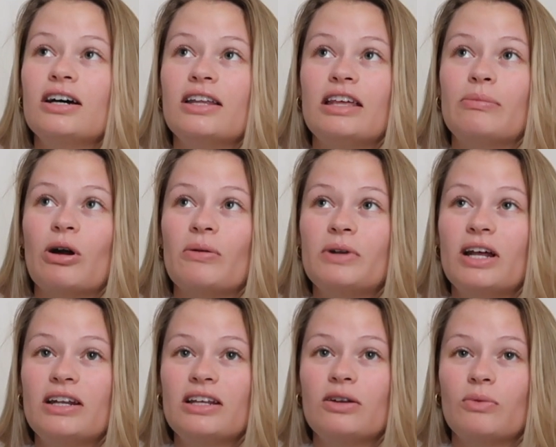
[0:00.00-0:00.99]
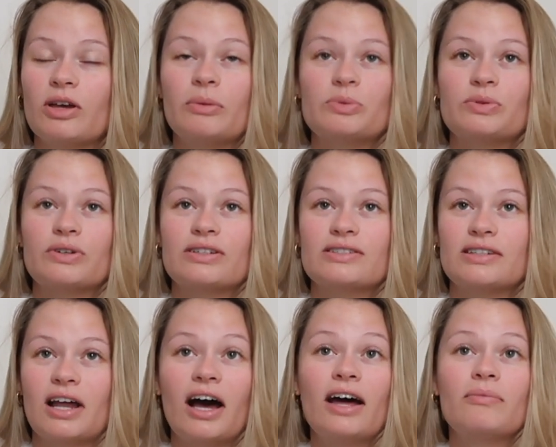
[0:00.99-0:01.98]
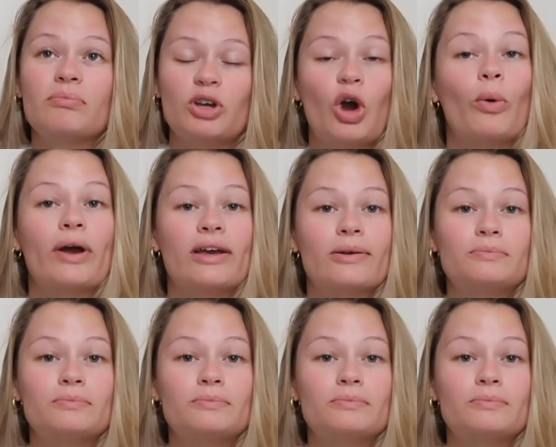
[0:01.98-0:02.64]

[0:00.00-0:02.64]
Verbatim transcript: The apartment hunting in Williamsburg is not going.